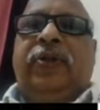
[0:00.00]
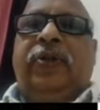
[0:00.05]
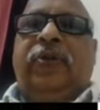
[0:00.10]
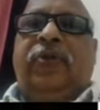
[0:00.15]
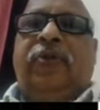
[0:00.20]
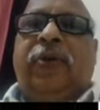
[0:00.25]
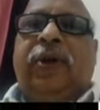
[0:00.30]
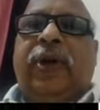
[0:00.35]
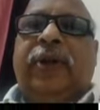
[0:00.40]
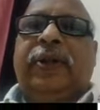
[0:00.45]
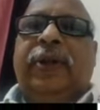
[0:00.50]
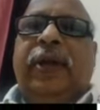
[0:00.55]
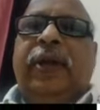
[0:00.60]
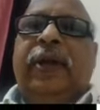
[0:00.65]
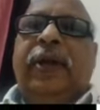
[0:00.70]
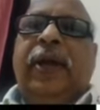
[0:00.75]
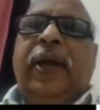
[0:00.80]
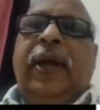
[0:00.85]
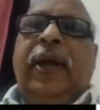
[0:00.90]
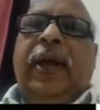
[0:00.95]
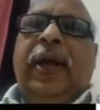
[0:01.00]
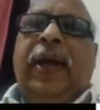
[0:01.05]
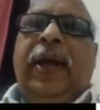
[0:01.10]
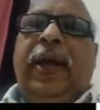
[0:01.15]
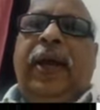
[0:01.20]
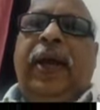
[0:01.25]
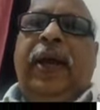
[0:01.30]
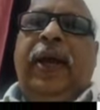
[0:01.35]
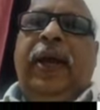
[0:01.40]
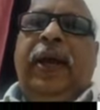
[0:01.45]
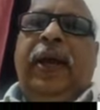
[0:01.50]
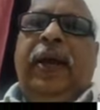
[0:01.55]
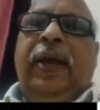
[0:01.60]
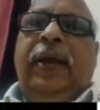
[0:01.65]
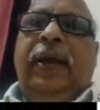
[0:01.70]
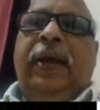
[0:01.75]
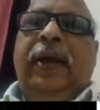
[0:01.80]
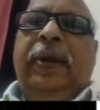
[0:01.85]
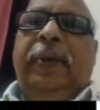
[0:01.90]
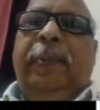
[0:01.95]
What are that? A,
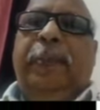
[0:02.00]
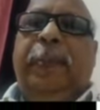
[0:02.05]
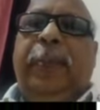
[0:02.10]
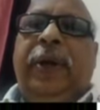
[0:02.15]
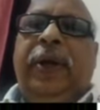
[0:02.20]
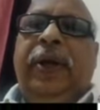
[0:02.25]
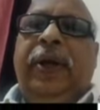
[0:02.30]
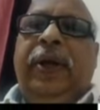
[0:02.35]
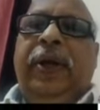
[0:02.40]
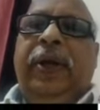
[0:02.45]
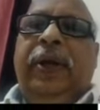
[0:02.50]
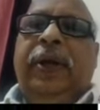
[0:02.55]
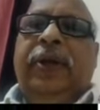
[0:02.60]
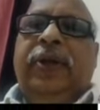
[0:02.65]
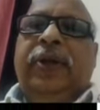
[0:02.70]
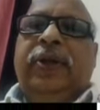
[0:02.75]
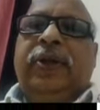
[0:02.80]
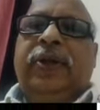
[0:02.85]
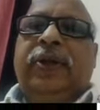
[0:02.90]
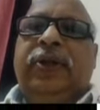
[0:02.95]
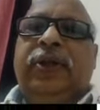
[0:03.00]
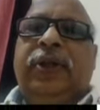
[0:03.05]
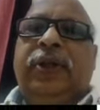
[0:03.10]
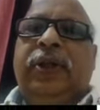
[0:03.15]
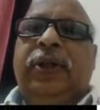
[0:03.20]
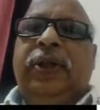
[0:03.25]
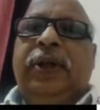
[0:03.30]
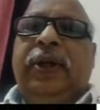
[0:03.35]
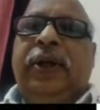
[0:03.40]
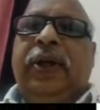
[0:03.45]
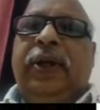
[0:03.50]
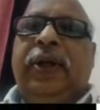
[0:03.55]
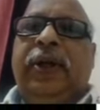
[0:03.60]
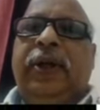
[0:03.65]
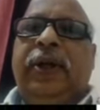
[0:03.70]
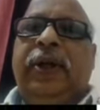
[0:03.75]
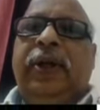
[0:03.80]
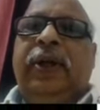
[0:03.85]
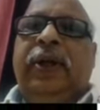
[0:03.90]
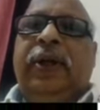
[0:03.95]
B, C,
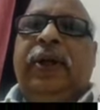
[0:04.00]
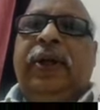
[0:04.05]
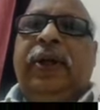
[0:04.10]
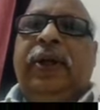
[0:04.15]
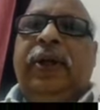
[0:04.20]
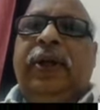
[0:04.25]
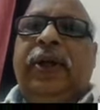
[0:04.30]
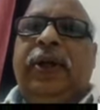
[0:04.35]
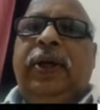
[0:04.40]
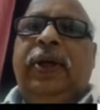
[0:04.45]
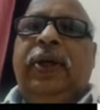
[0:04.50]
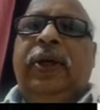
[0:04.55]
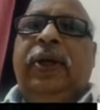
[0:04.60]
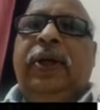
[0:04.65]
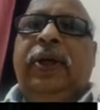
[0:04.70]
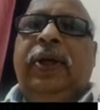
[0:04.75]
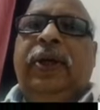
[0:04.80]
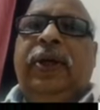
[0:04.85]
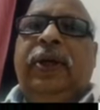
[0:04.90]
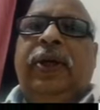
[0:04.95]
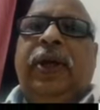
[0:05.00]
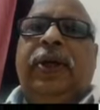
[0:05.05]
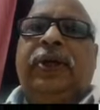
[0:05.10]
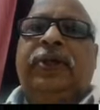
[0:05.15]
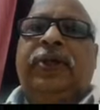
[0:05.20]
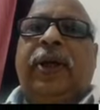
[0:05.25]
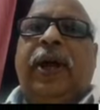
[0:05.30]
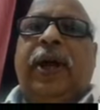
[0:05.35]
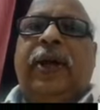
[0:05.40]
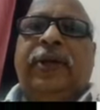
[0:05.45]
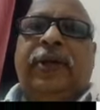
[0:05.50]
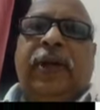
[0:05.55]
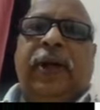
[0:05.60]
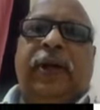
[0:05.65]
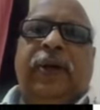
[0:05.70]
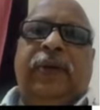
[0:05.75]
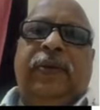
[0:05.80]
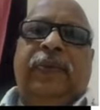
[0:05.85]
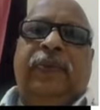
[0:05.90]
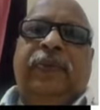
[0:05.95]
D, E, H and L.
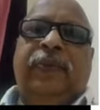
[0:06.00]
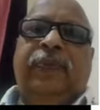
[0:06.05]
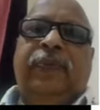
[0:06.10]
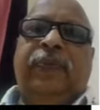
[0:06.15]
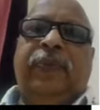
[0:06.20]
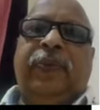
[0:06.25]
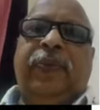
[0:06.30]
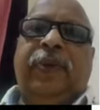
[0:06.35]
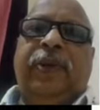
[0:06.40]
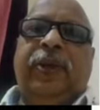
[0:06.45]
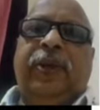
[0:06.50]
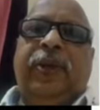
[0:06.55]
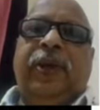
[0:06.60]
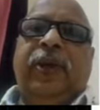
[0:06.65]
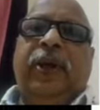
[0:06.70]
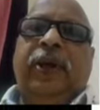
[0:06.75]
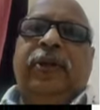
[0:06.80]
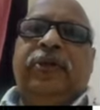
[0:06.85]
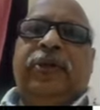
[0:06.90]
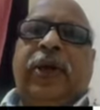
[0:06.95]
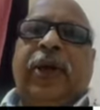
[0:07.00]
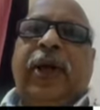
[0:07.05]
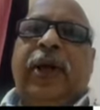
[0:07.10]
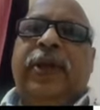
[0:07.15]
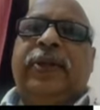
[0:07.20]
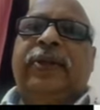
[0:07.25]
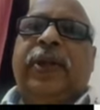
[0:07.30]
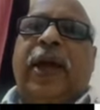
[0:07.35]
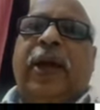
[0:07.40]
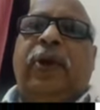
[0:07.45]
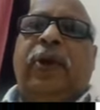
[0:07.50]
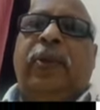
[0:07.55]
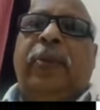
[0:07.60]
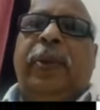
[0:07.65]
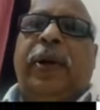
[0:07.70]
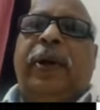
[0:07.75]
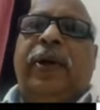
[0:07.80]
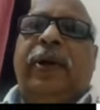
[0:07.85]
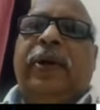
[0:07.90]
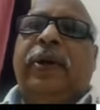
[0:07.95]
So A is the
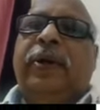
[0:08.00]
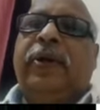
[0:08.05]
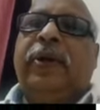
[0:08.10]
accumulator.